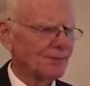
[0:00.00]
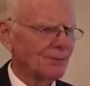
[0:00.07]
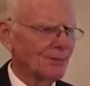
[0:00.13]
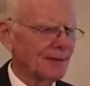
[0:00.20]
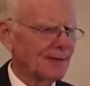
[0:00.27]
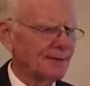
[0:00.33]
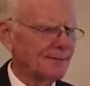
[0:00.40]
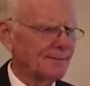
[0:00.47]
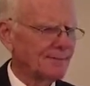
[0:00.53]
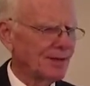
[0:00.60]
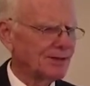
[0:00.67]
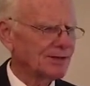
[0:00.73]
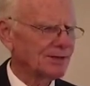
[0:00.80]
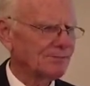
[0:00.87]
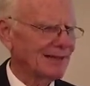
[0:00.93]
one of the
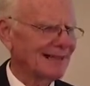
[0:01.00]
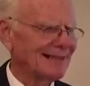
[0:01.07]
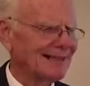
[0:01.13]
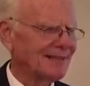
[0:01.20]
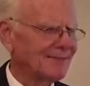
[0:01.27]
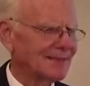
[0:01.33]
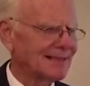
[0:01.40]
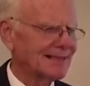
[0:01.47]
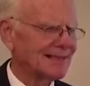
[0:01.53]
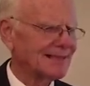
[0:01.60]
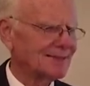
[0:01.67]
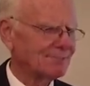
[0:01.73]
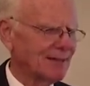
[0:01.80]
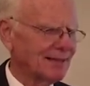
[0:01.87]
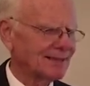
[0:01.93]
most magnificent
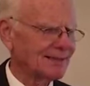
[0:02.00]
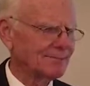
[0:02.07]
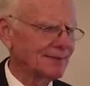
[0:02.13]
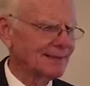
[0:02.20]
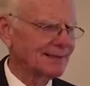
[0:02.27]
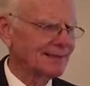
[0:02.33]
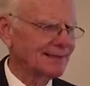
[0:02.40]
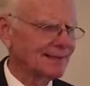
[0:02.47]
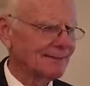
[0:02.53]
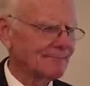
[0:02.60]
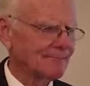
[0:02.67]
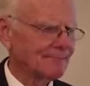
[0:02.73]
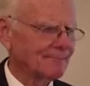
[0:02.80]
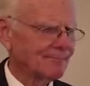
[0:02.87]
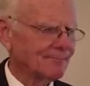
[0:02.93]
specimens
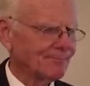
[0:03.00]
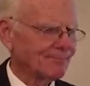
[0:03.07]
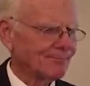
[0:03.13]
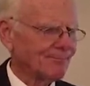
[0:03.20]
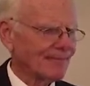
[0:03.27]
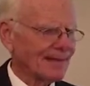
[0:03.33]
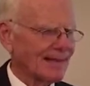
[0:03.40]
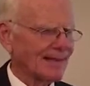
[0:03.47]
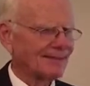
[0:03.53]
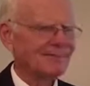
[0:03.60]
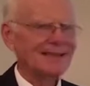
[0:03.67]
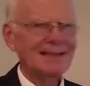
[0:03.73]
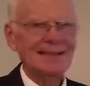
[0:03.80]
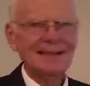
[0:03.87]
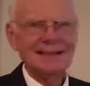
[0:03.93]
of
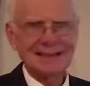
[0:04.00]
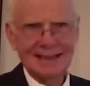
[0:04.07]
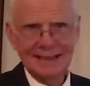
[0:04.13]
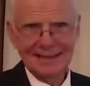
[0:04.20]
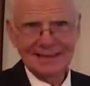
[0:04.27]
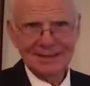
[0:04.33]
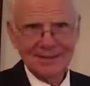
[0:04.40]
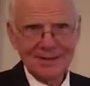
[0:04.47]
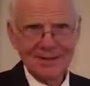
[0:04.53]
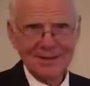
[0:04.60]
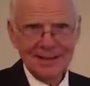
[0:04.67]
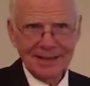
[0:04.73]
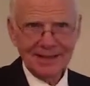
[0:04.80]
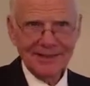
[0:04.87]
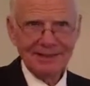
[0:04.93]
these
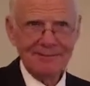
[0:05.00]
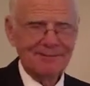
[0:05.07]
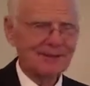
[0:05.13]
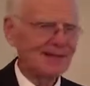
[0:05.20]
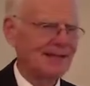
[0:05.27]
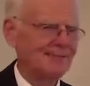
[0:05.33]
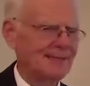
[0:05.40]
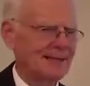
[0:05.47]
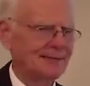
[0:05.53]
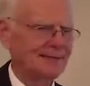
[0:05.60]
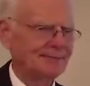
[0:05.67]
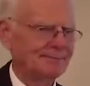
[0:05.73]
extraordinary phenomena.